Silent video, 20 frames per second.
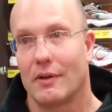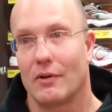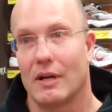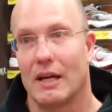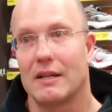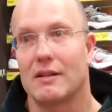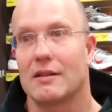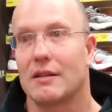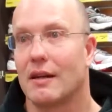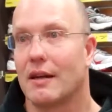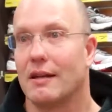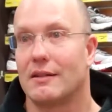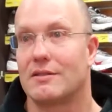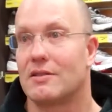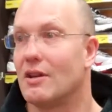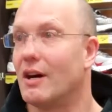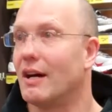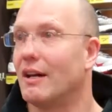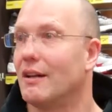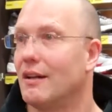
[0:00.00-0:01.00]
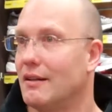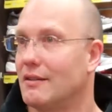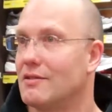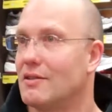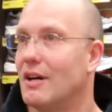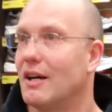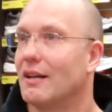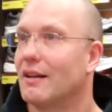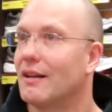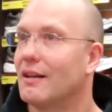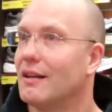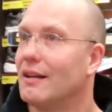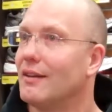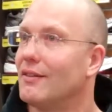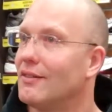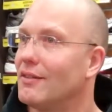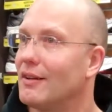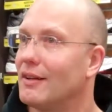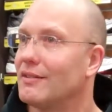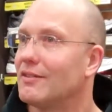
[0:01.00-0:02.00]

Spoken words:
Okay, it's not easy.